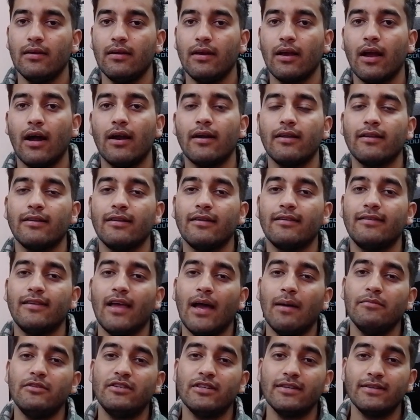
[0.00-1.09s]
regarding the
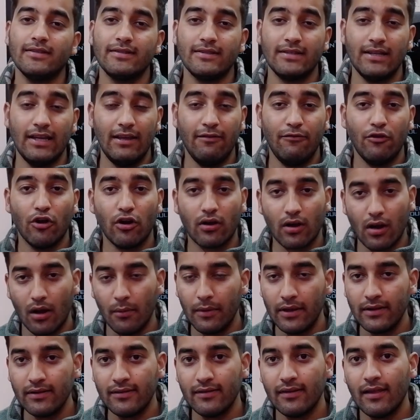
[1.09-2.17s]
exam, just leave your
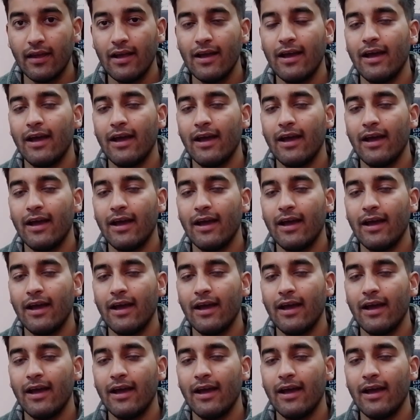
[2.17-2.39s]
comments